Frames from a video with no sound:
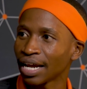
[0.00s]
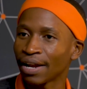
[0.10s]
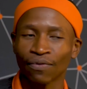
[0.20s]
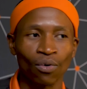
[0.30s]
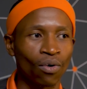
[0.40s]
Yeah.
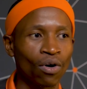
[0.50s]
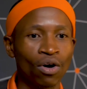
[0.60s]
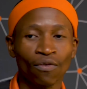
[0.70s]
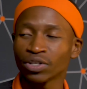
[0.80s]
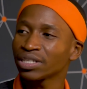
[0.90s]
And for,
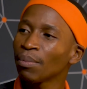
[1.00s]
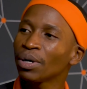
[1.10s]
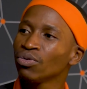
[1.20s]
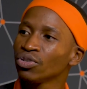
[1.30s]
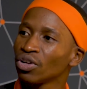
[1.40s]
for
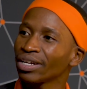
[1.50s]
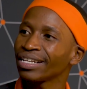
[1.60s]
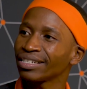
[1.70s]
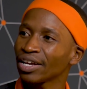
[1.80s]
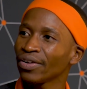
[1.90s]
someone who's not
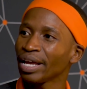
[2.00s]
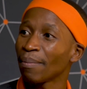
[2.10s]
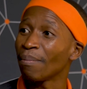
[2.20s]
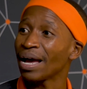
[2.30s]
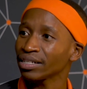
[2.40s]
necessarily
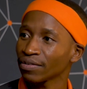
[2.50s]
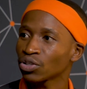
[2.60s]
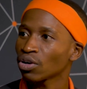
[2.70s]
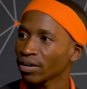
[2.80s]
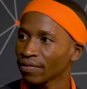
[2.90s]
a massive
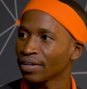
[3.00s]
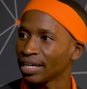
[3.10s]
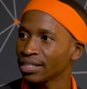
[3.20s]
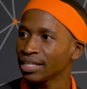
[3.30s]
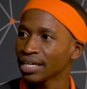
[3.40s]
soccer
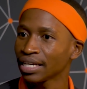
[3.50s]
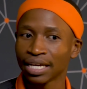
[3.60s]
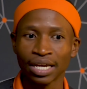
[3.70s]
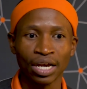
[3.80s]
fanatic, mm.